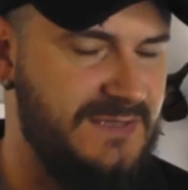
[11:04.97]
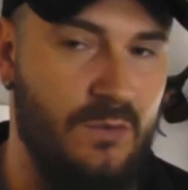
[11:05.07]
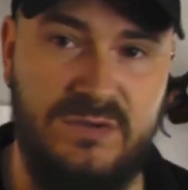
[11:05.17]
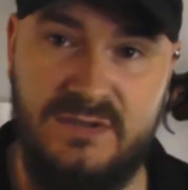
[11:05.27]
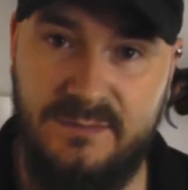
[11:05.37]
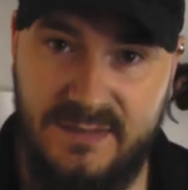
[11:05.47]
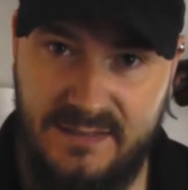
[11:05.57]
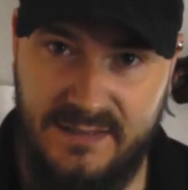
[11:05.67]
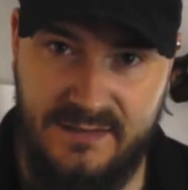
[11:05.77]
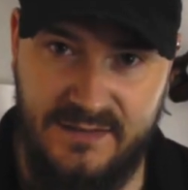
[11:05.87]
So I wasn't
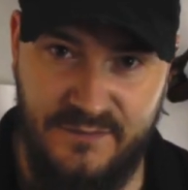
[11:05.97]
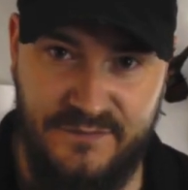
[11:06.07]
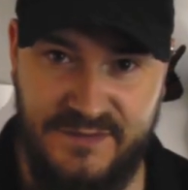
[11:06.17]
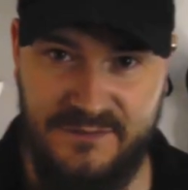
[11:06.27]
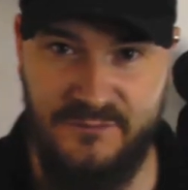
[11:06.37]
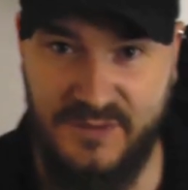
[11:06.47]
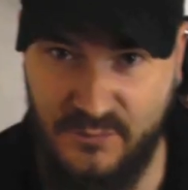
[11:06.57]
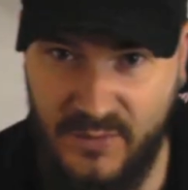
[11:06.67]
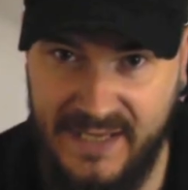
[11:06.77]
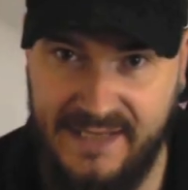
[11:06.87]
completely confident with
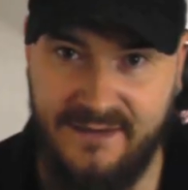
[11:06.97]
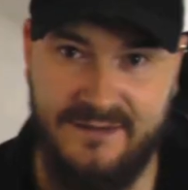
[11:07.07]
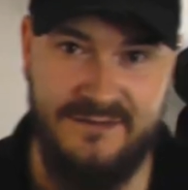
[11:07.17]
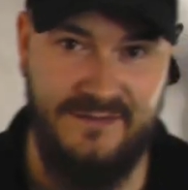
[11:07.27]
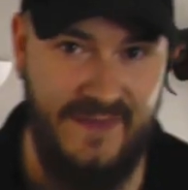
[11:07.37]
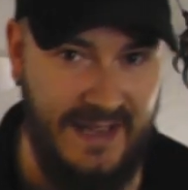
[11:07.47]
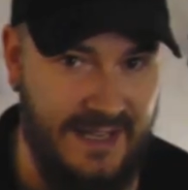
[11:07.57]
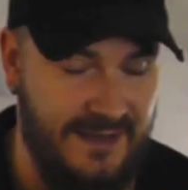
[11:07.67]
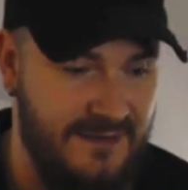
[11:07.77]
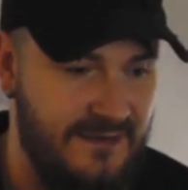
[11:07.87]
the way
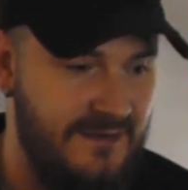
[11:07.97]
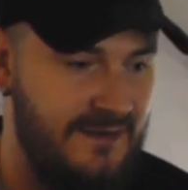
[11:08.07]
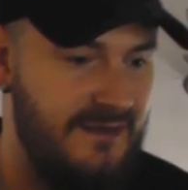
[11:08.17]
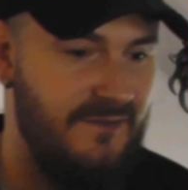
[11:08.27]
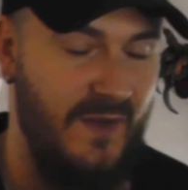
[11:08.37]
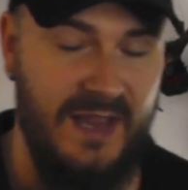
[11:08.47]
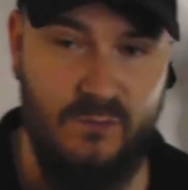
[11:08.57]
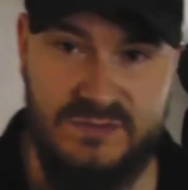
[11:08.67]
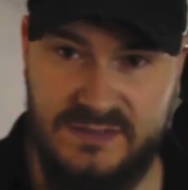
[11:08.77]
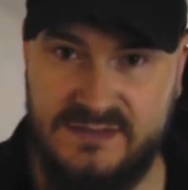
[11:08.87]
that the
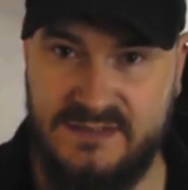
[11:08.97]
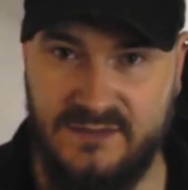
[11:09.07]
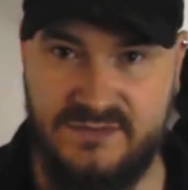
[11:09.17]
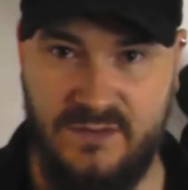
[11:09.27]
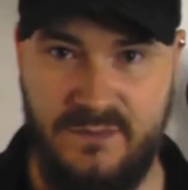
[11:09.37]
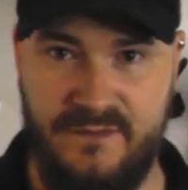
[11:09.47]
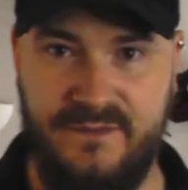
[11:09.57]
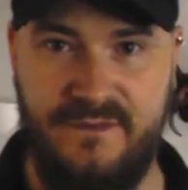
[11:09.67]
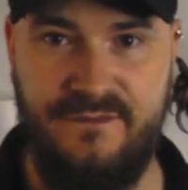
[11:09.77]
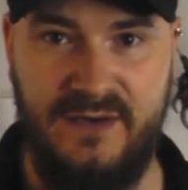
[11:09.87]
hat was going to sit on top
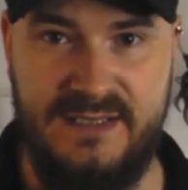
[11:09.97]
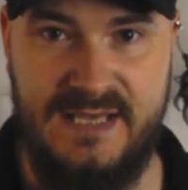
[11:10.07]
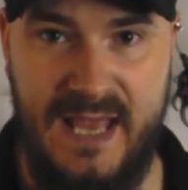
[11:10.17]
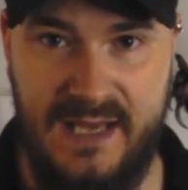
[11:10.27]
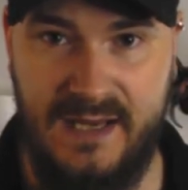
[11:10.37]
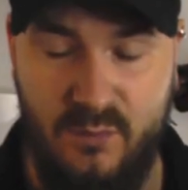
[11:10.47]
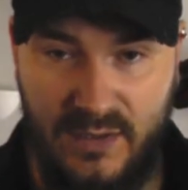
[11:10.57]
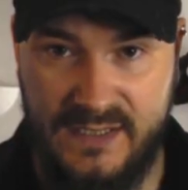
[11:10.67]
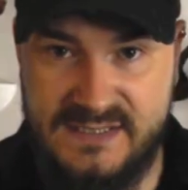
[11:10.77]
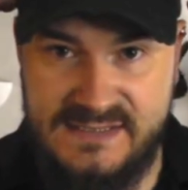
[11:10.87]
of Freddy's head. I
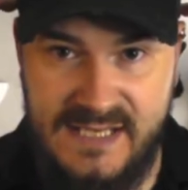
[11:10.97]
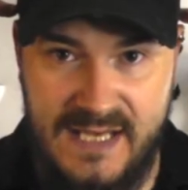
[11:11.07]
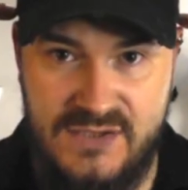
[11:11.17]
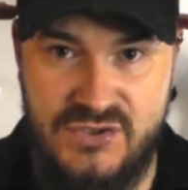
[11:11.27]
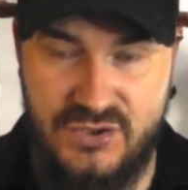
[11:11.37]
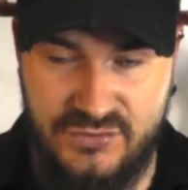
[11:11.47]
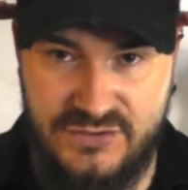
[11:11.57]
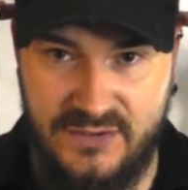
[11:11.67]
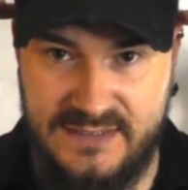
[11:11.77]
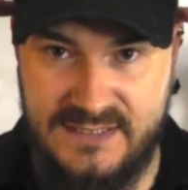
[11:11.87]
wanted it to sit
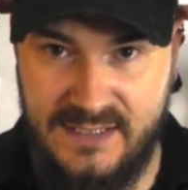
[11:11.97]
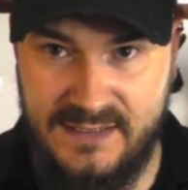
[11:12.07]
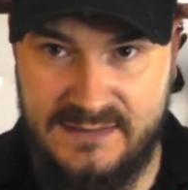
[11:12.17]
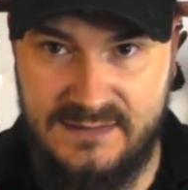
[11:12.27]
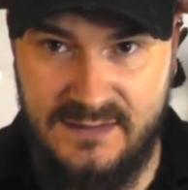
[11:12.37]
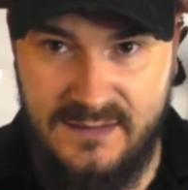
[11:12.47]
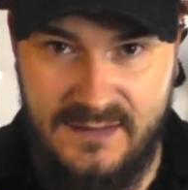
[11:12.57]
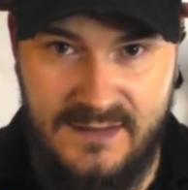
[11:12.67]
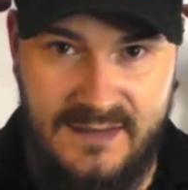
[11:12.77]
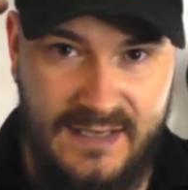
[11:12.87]
just on his ears
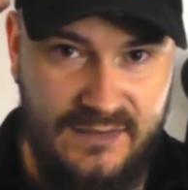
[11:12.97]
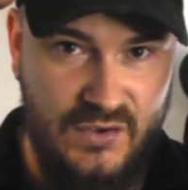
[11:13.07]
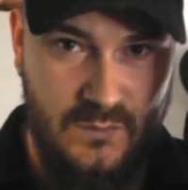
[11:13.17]
and